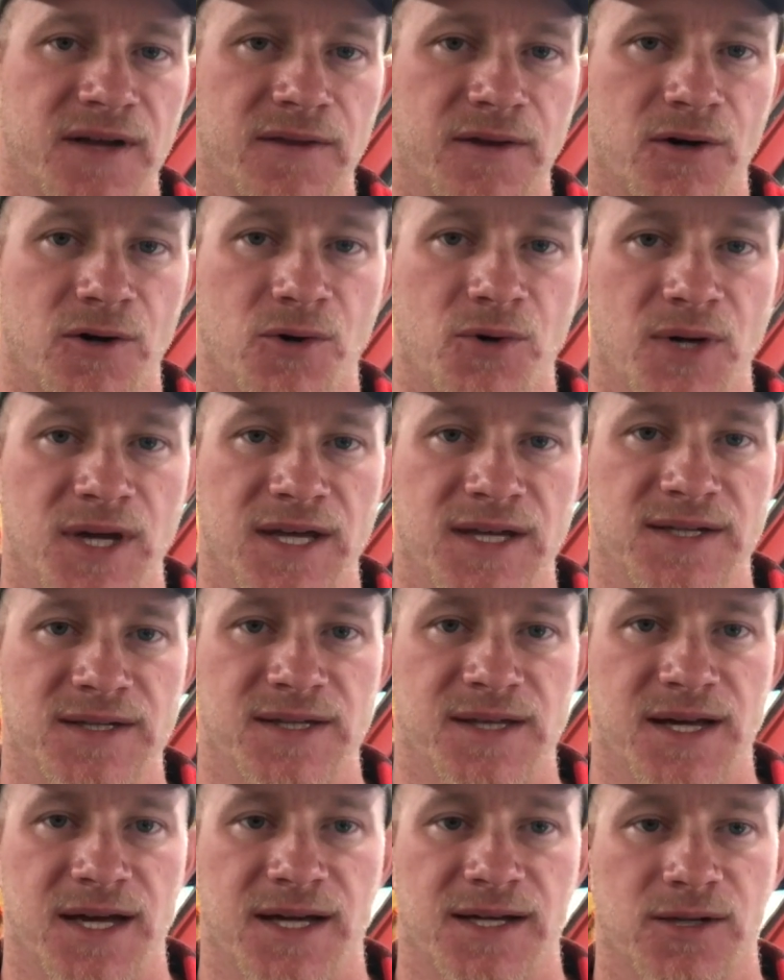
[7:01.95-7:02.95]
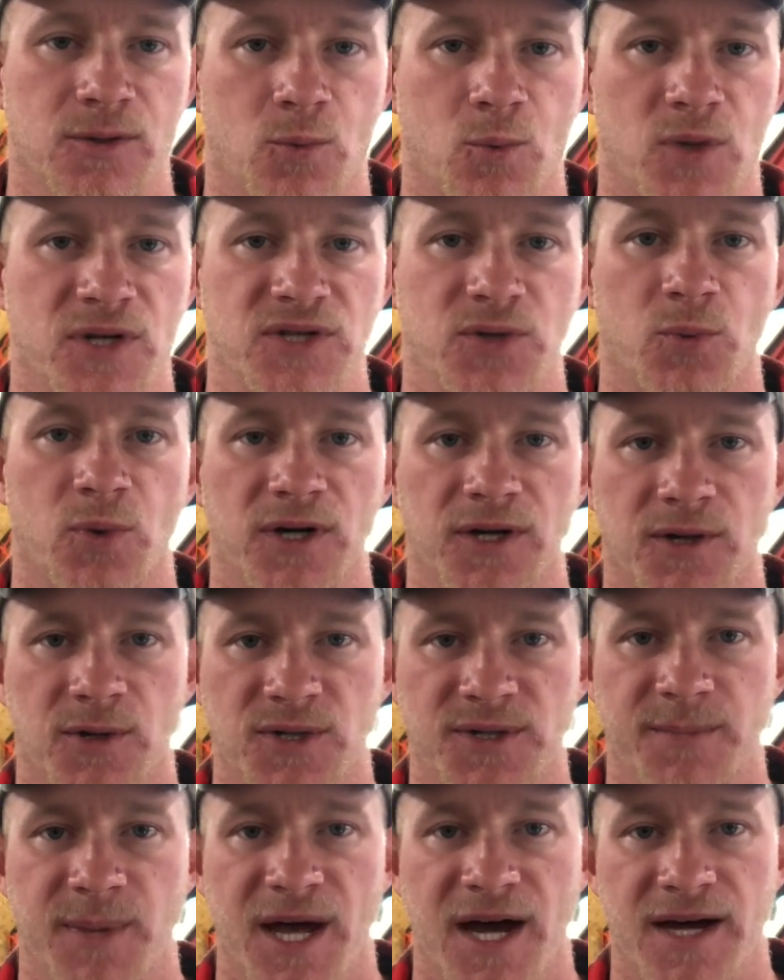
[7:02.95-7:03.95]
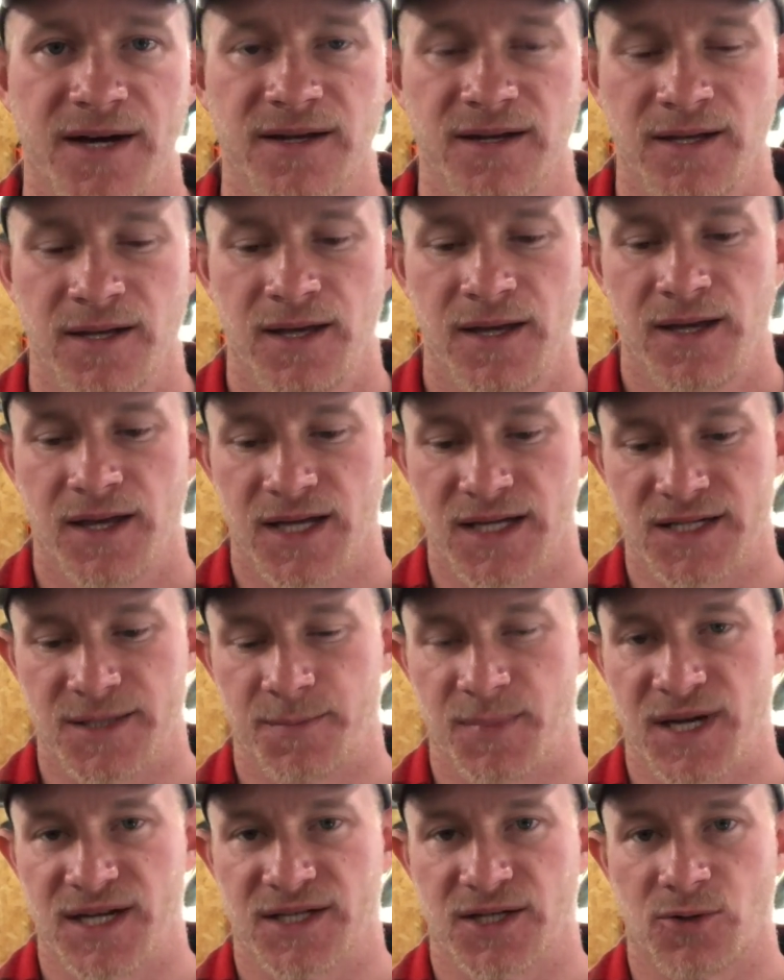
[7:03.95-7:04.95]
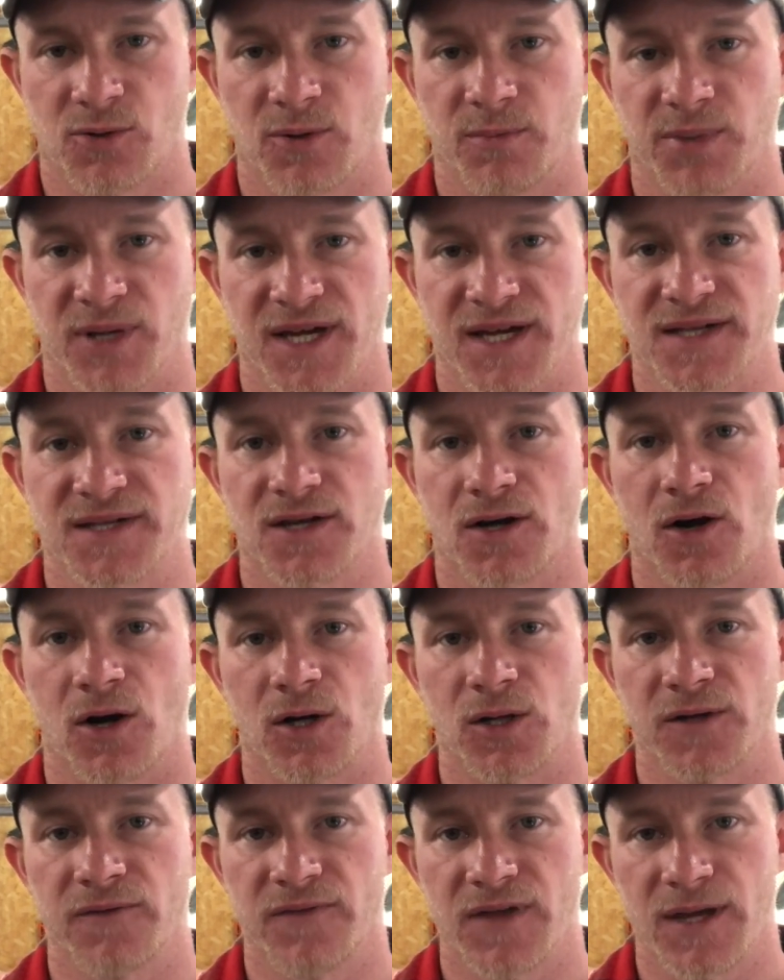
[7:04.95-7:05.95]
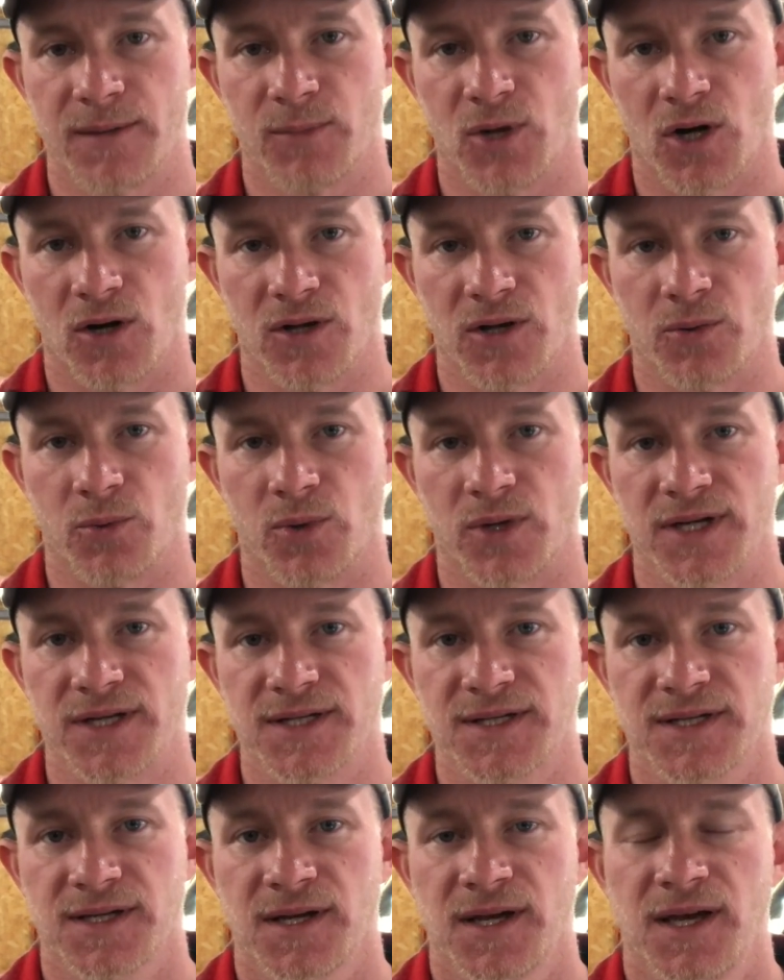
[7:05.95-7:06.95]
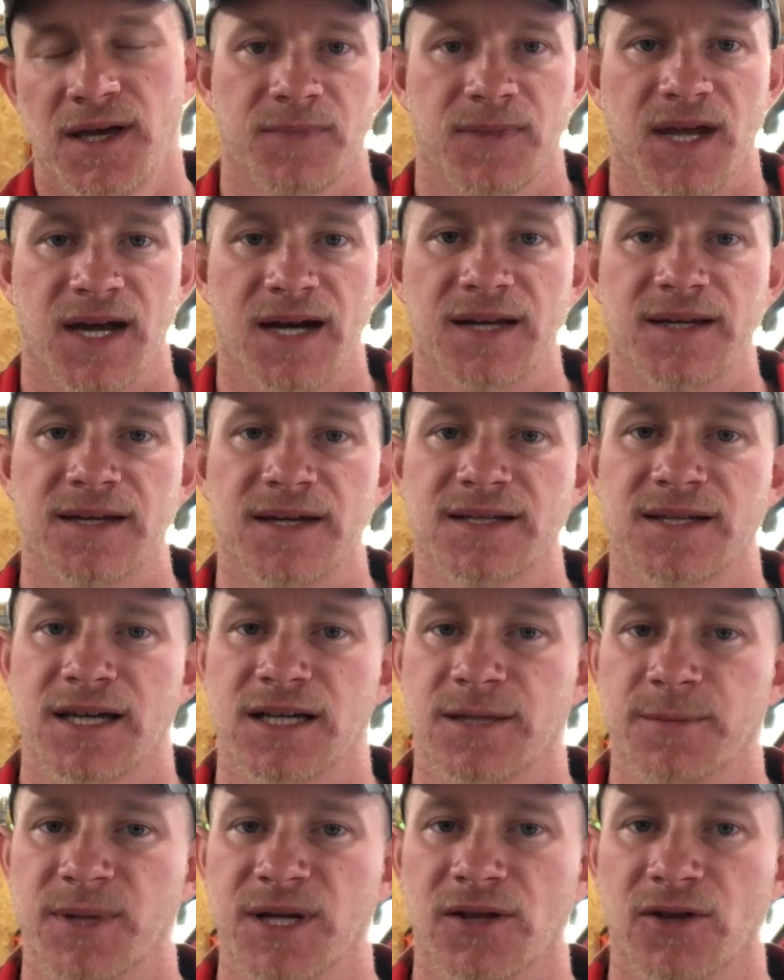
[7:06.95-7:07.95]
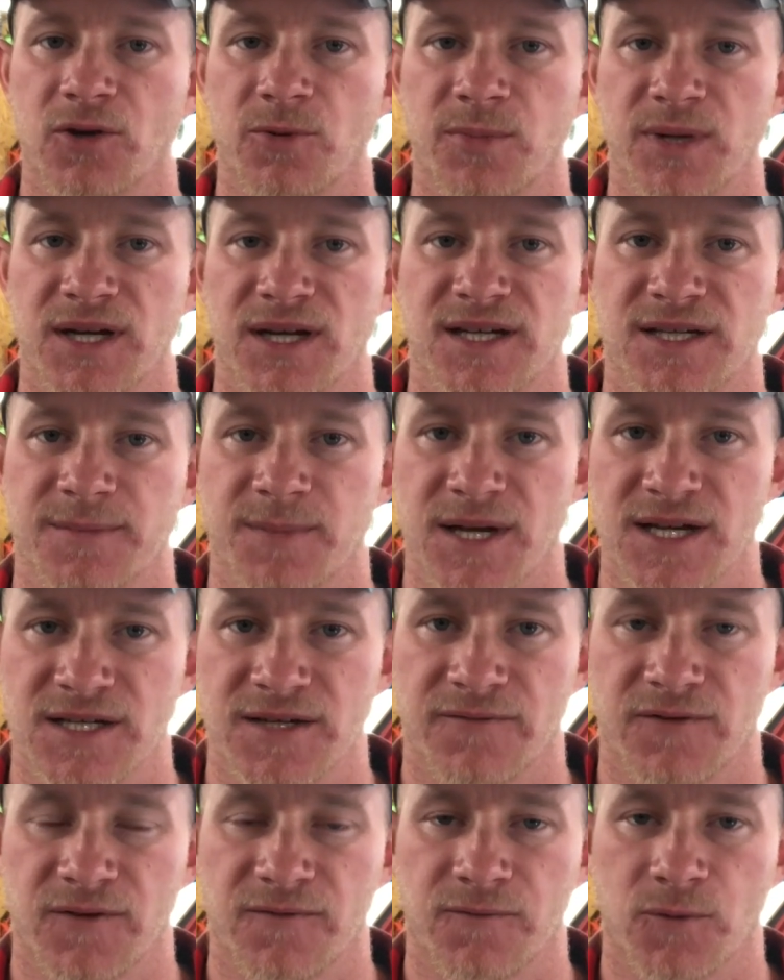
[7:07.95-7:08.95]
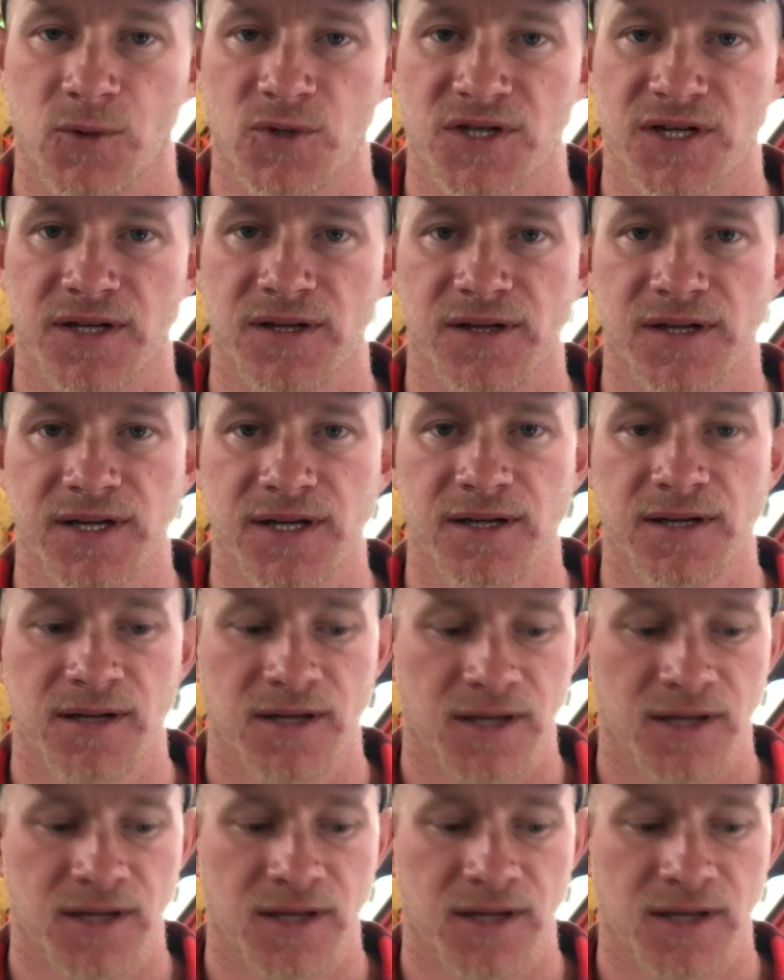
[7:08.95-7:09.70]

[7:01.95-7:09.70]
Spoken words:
though is that once one goes bad, it's best to replace all of them all at once, and it does get to be a little bit expensive, unfortunately.